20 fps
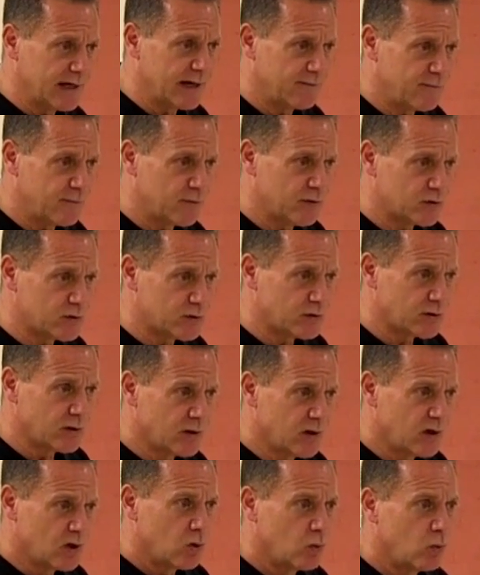efforts
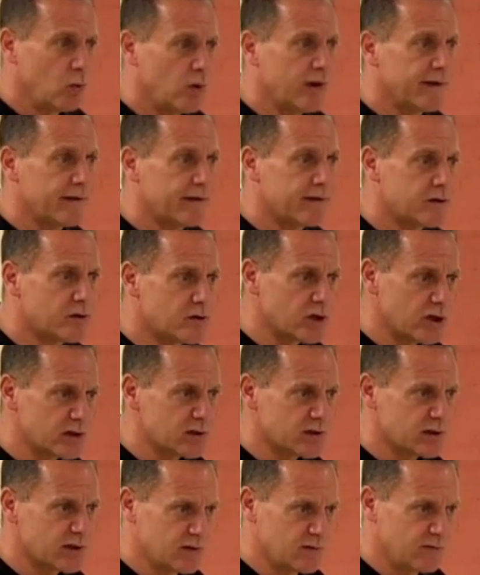with
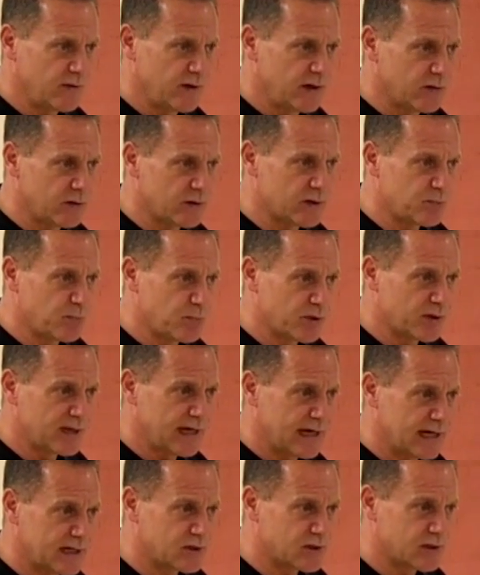just as vigorous
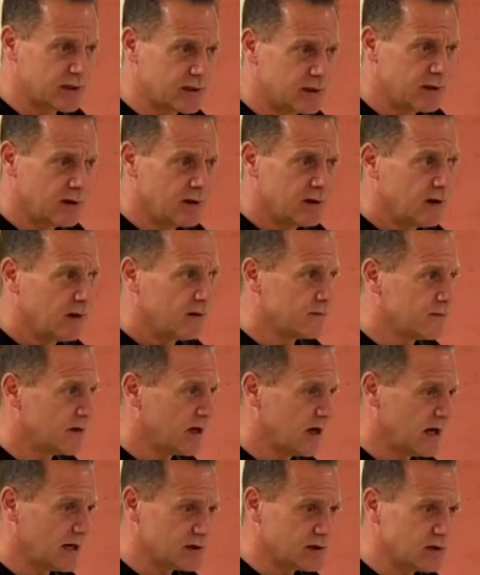protection of
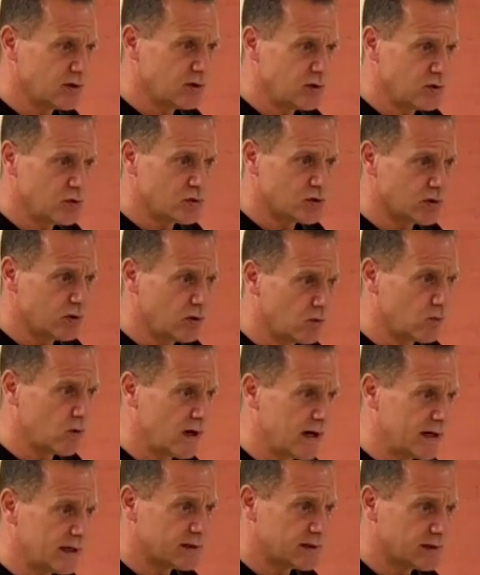constitutional
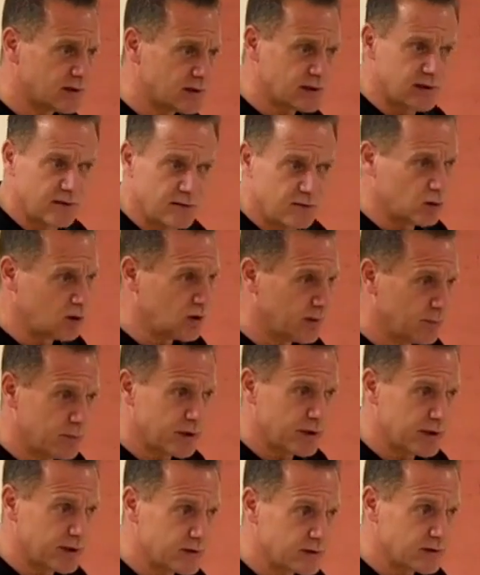rights and civil
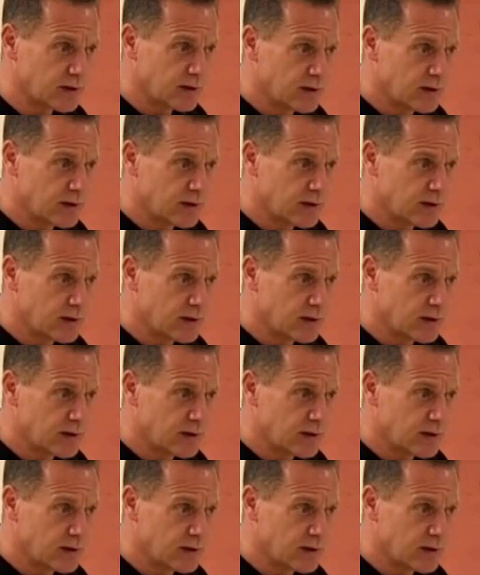liberties.